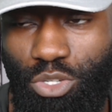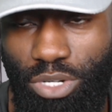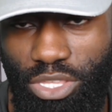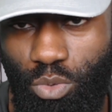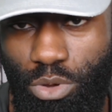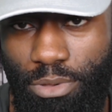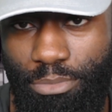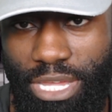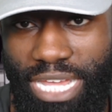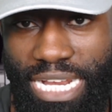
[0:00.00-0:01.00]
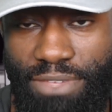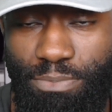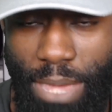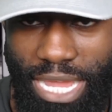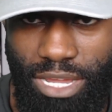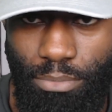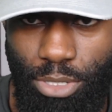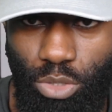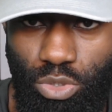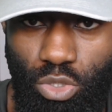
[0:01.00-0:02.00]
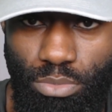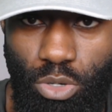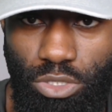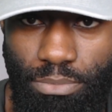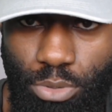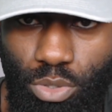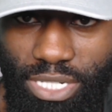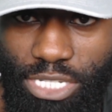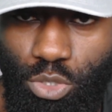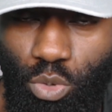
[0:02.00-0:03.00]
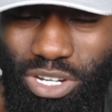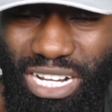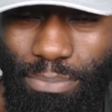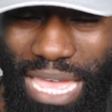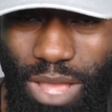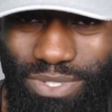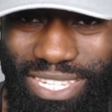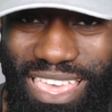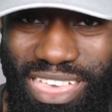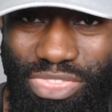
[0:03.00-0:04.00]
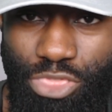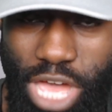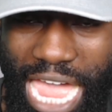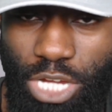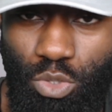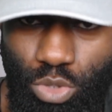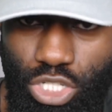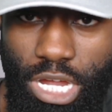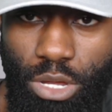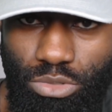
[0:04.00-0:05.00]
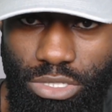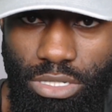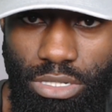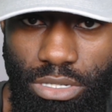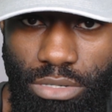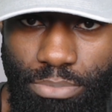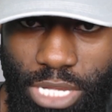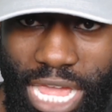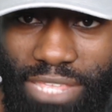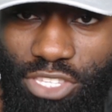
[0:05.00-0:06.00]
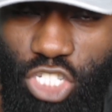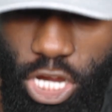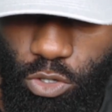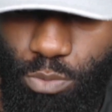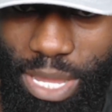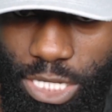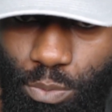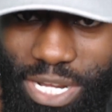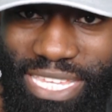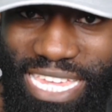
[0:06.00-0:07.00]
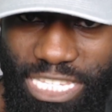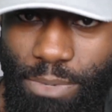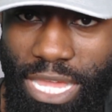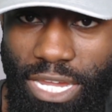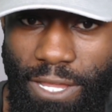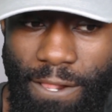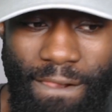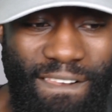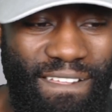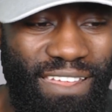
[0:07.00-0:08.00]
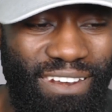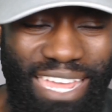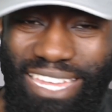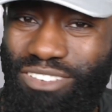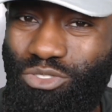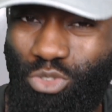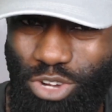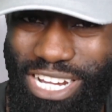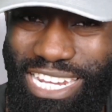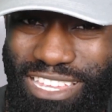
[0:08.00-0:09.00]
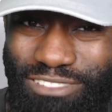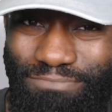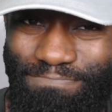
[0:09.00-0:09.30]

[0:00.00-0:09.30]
to another woman behind Yve's back, but also most importantly, talking about the actual child behind the child's back as well as Yve's back. Like, really?